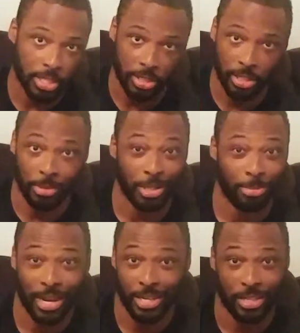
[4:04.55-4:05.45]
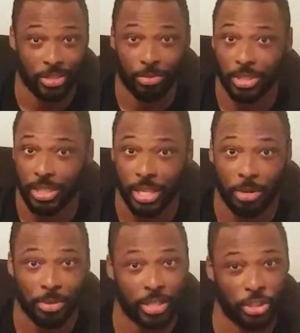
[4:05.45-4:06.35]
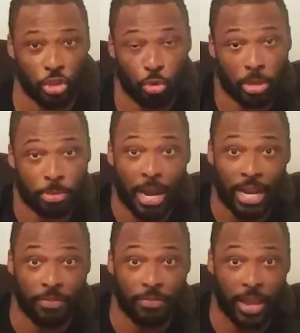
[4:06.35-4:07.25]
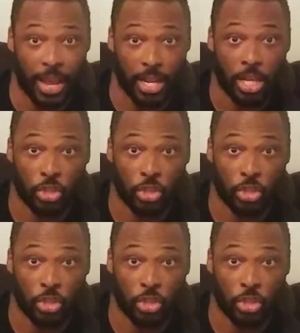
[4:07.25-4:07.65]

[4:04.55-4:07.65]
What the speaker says: insulin and the body doesn't really care because there's too much body fat